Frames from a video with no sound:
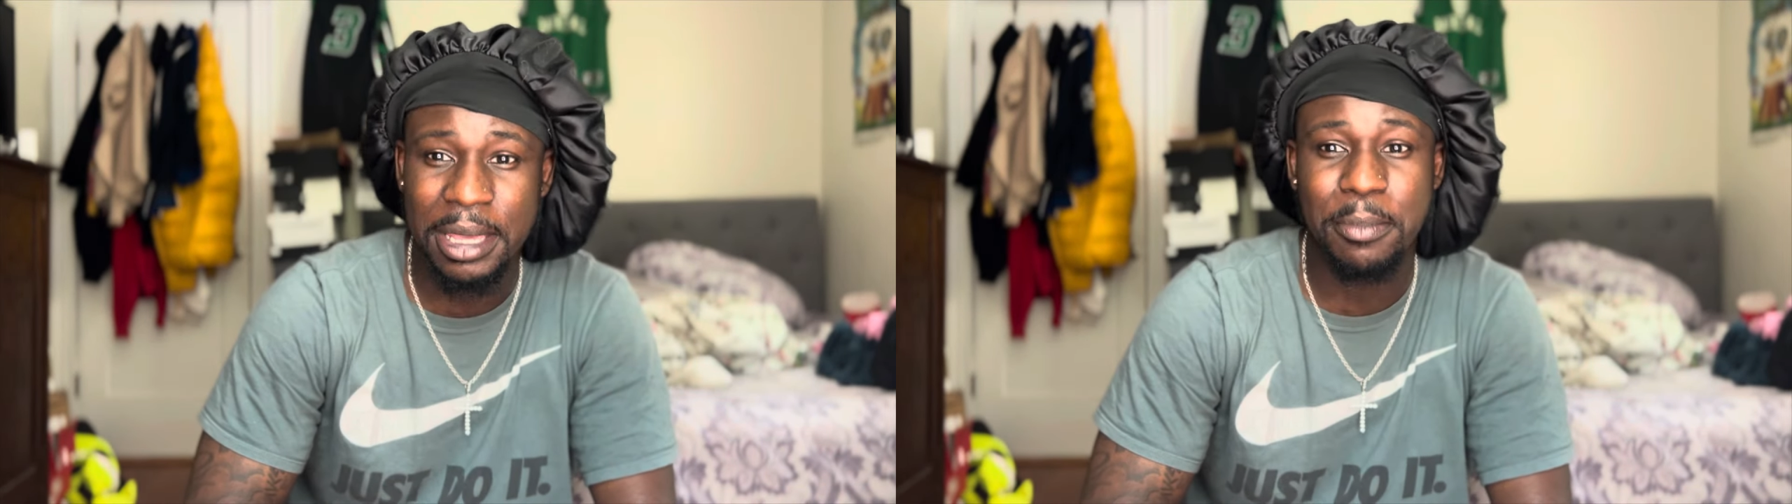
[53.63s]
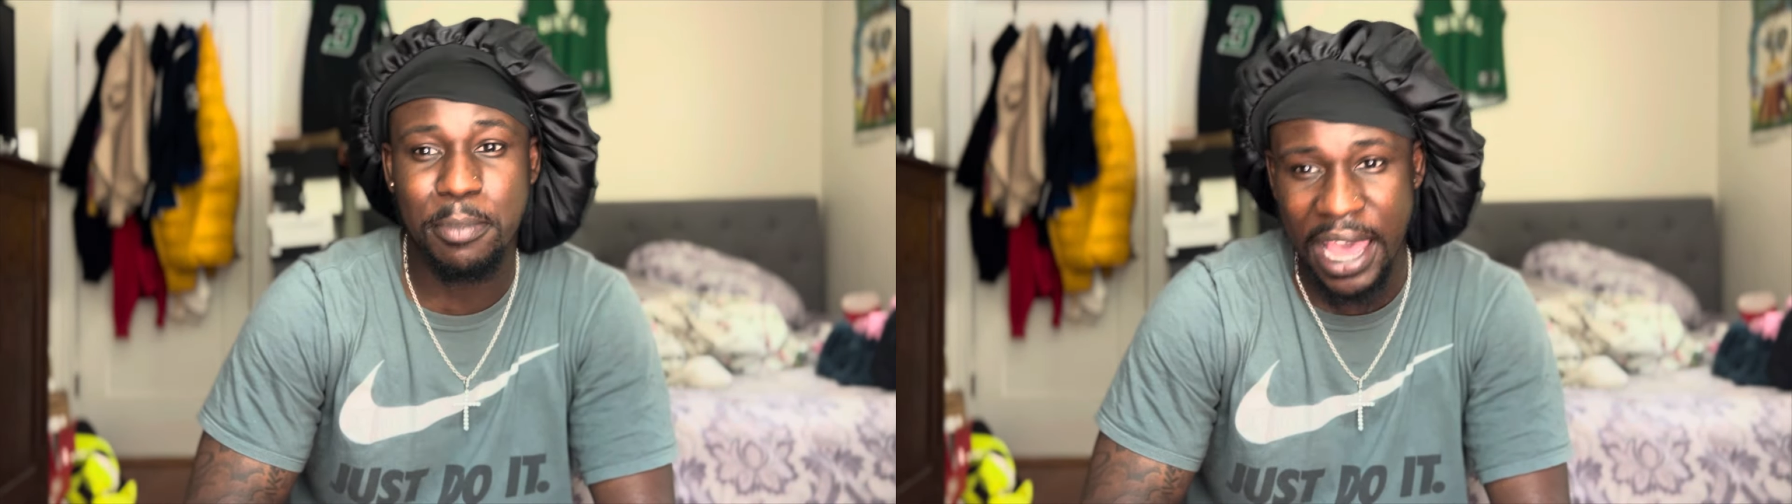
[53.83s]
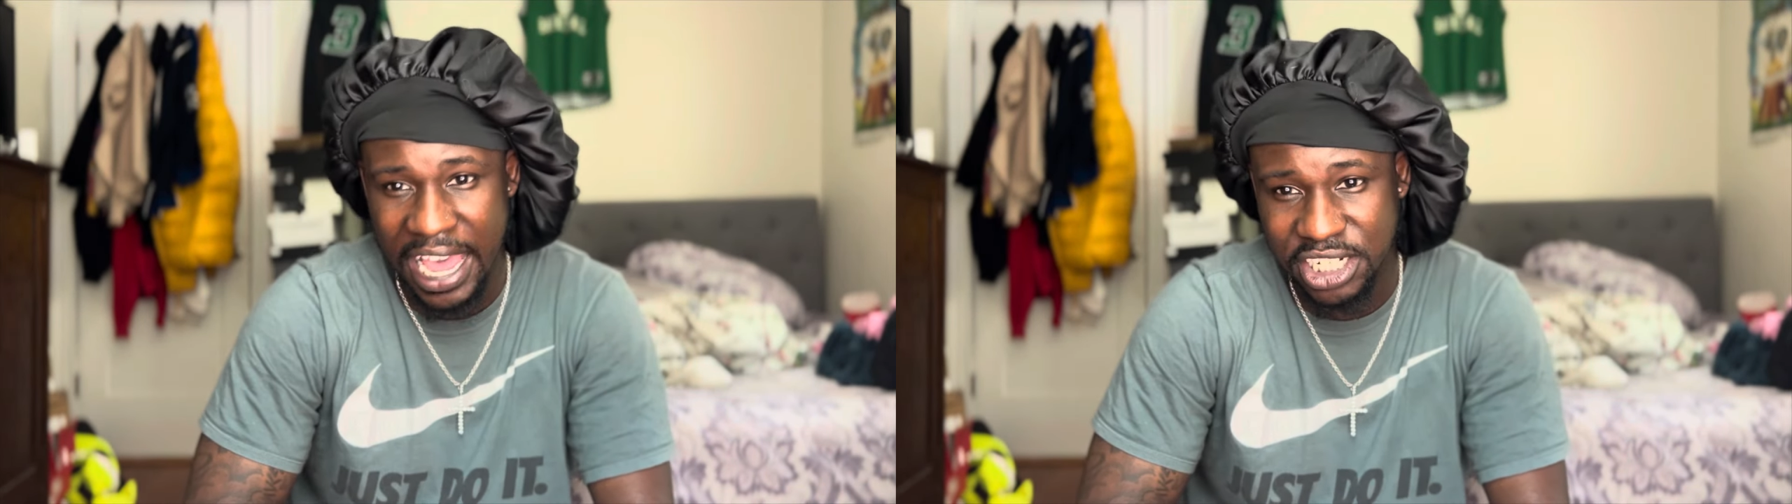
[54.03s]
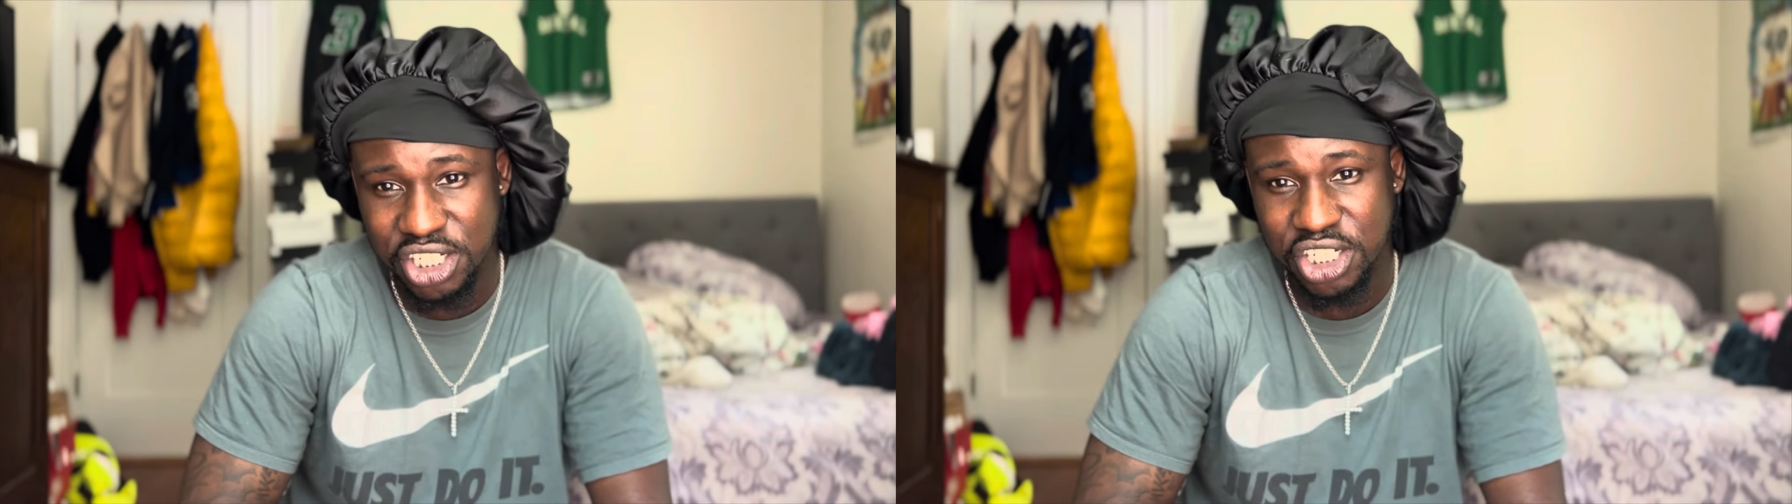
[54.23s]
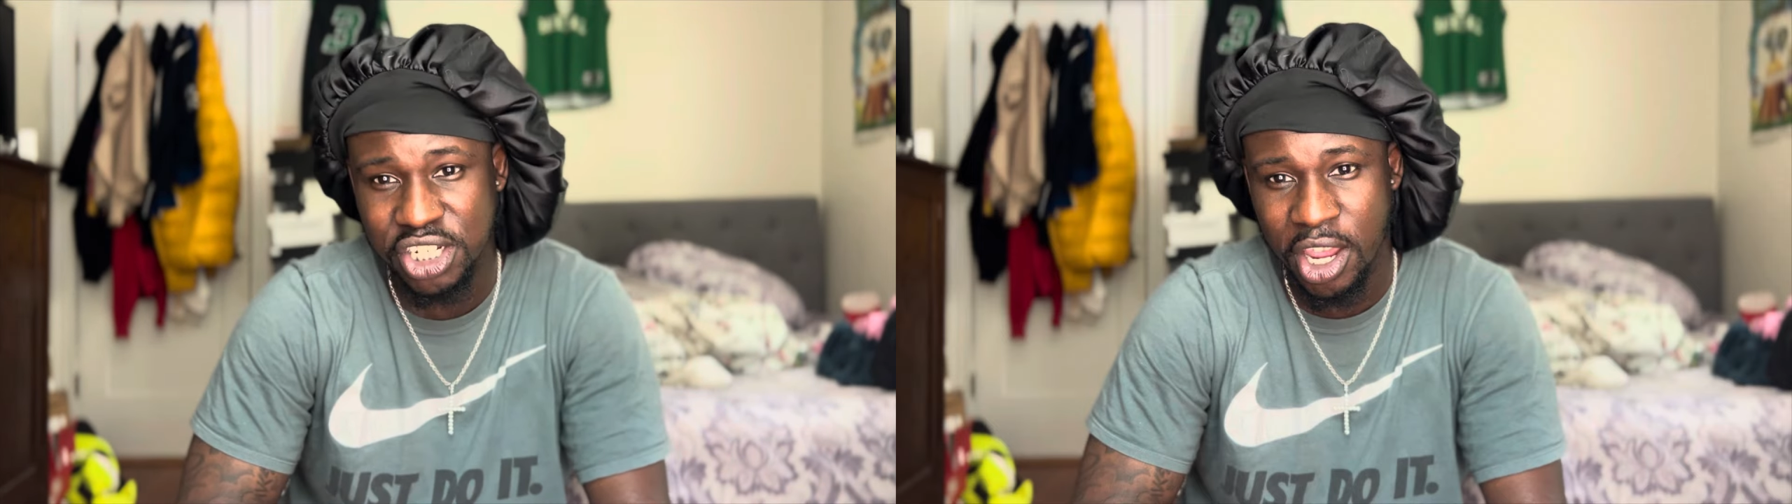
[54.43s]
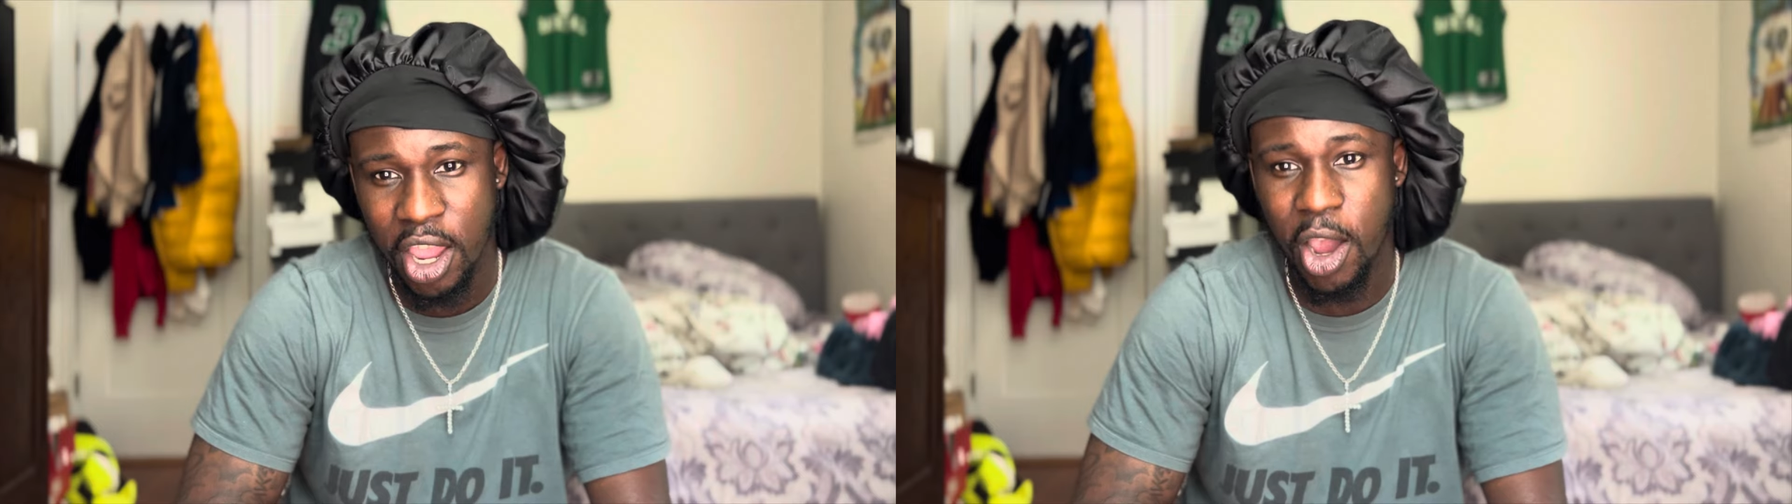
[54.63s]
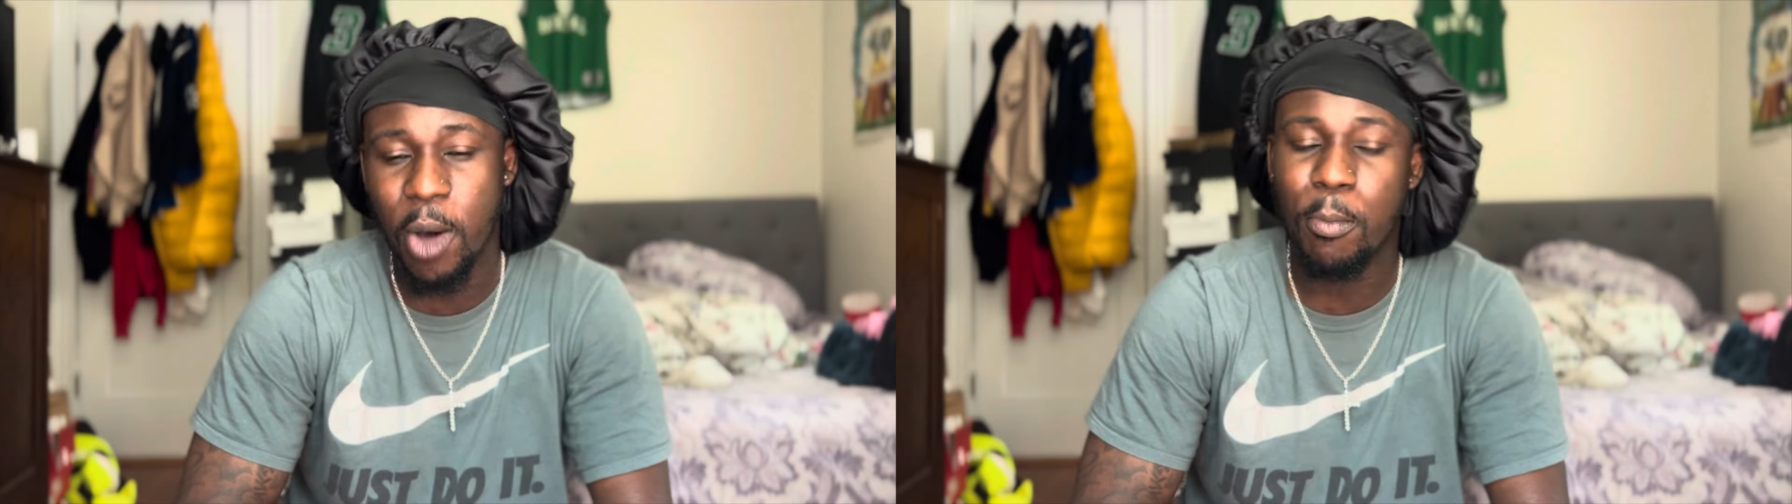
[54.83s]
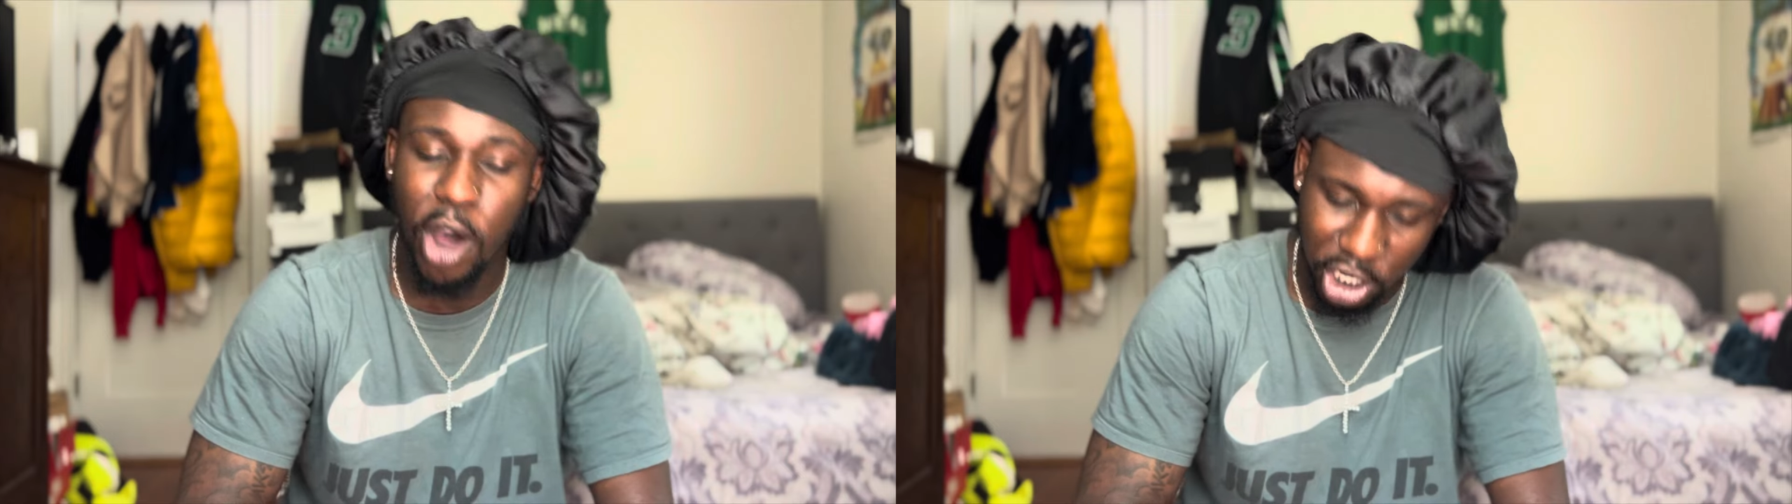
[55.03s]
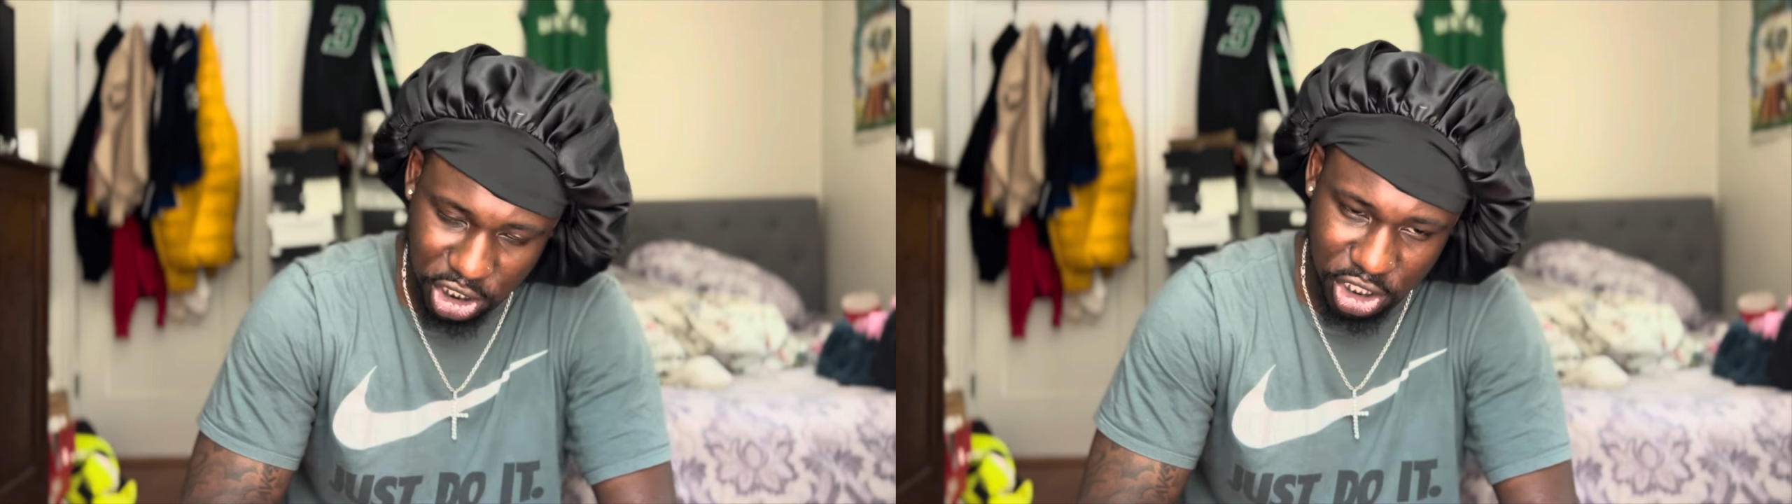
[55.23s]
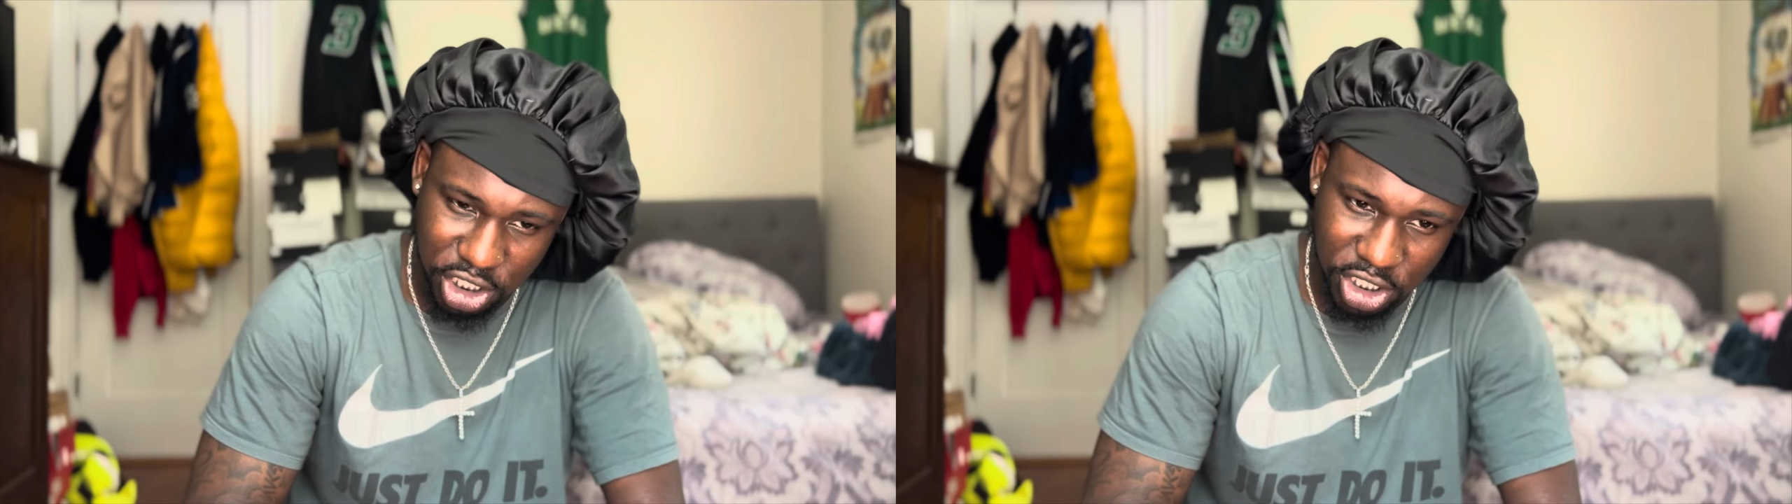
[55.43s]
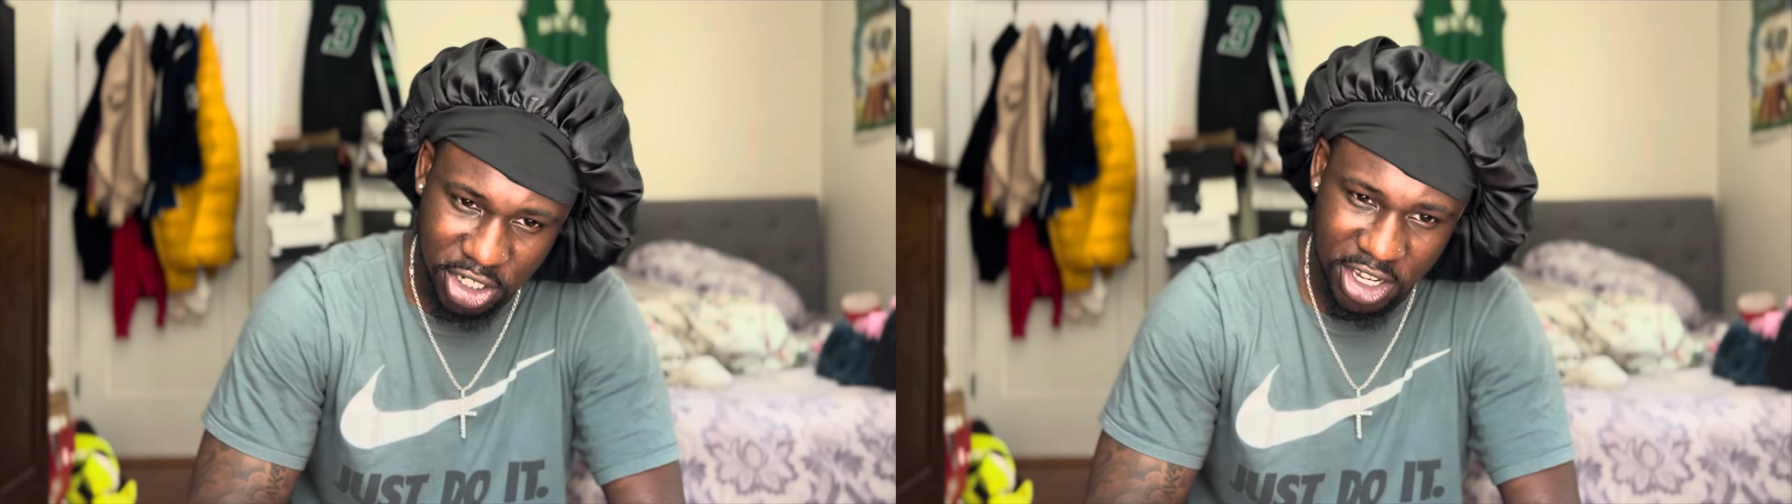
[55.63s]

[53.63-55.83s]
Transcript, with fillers: Bash, Bosh.